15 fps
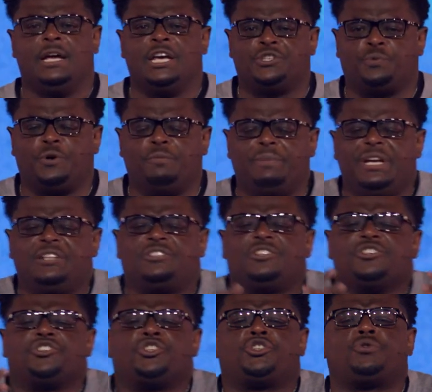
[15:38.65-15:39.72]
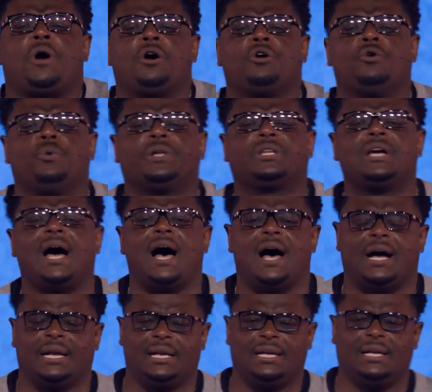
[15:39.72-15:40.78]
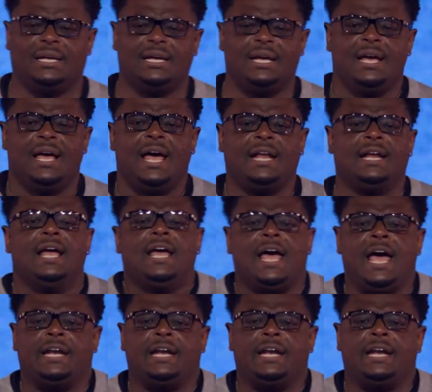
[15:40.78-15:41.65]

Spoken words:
Israel means the struggle with God. And